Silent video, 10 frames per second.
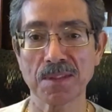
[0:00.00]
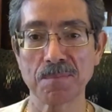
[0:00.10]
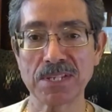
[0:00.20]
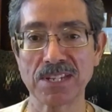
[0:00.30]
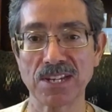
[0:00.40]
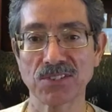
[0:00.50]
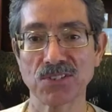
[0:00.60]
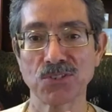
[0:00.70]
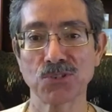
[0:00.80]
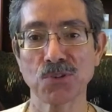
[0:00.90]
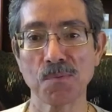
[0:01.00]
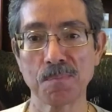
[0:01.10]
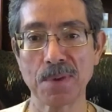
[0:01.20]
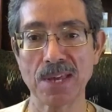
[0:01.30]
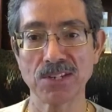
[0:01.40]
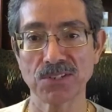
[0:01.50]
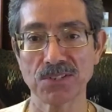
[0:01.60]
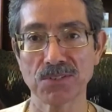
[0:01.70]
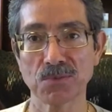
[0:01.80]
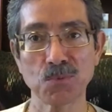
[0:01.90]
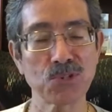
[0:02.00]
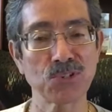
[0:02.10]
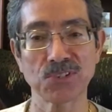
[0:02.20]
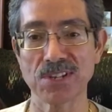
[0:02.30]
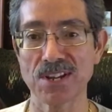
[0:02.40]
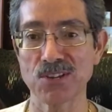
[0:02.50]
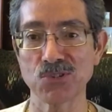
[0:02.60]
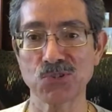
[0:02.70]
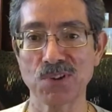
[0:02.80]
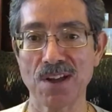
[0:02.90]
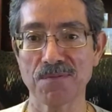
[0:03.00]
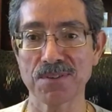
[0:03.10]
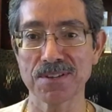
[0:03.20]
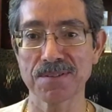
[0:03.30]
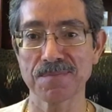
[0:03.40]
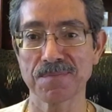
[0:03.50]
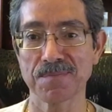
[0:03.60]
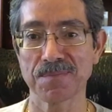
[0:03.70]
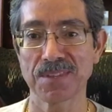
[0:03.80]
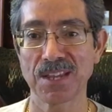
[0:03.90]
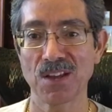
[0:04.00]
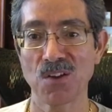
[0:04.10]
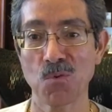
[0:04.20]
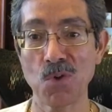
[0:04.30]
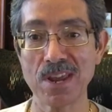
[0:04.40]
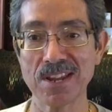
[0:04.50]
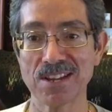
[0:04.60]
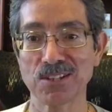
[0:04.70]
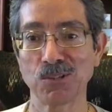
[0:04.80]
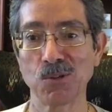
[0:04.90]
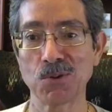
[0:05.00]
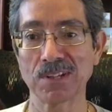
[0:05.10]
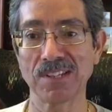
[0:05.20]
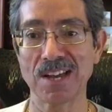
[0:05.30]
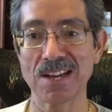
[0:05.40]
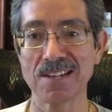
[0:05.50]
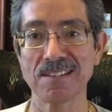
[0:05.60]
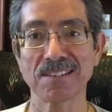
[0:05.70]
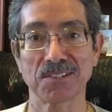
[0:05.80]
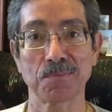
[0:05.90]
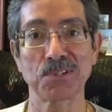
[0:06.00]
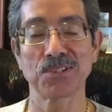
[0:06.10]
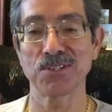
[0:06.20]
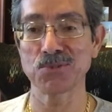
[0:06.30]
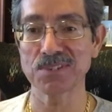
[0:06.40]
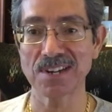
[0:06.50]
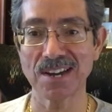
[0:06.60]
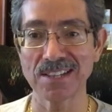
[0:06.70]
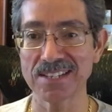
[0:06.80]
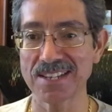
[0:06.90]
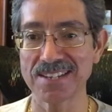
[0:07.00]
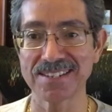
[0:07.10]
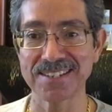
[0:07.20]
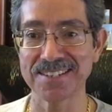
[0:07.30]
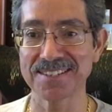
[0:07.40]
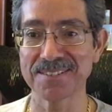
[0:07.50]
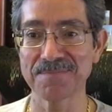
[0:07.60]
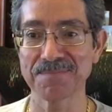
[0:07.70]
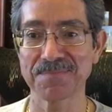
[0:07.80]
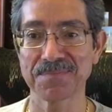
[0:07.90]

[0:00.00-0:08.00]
be tested to show patience when you're sitting in traffic, waiting on the long lines, especially during the holiday season.